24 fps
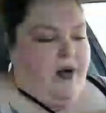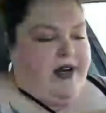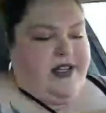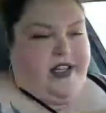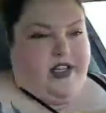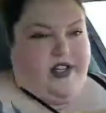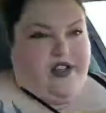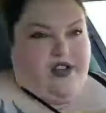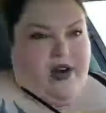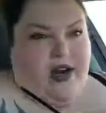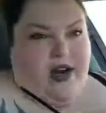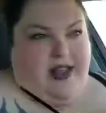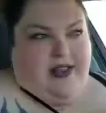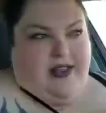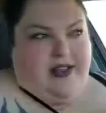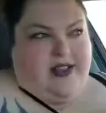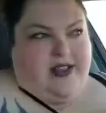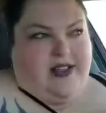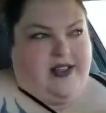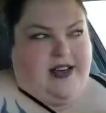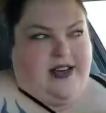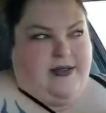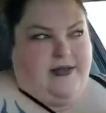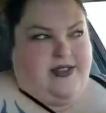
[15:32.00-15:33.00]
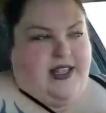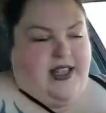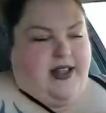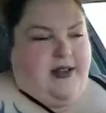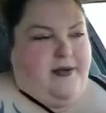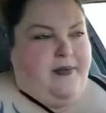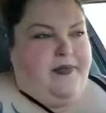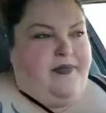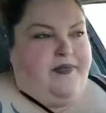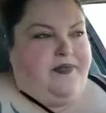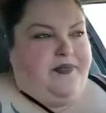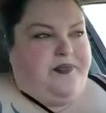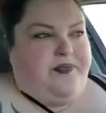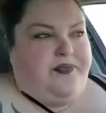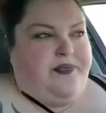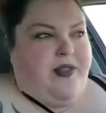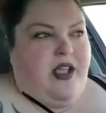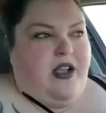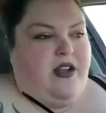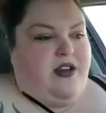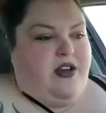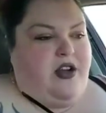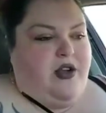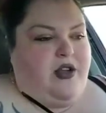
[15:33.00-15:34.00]
I wanted to try this and I was like,
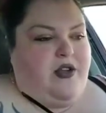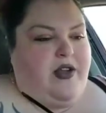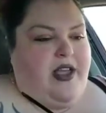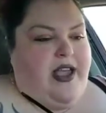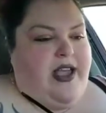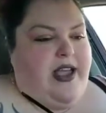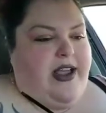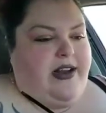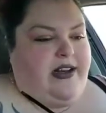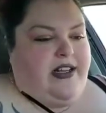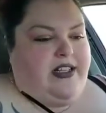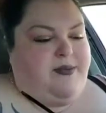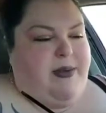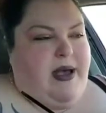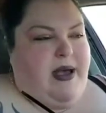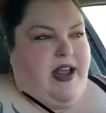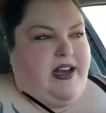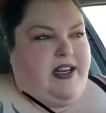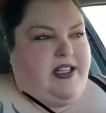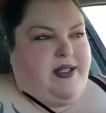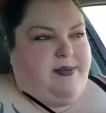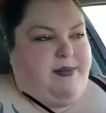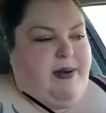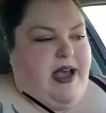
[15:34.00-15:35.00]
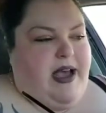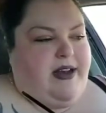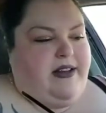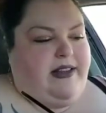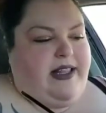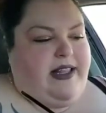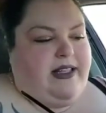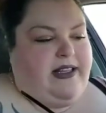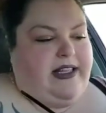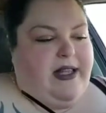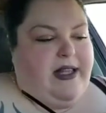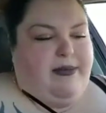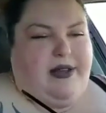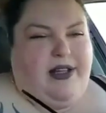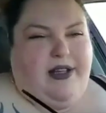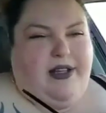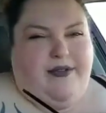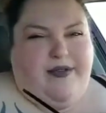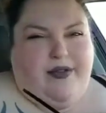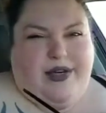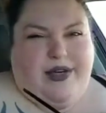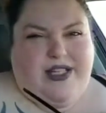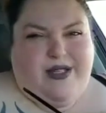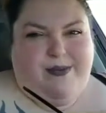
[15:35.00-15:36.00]
no, you can't, it's bad, it's bad. Like,
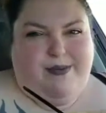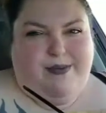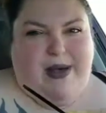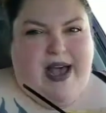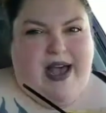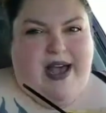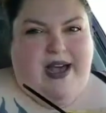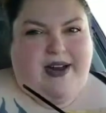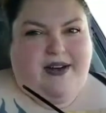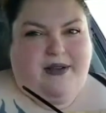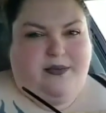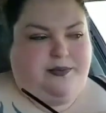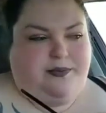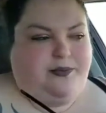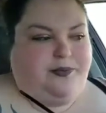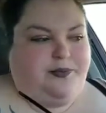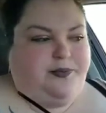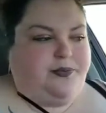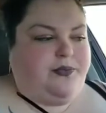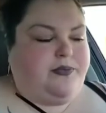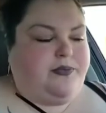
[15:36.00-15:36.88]
labeling food as bad.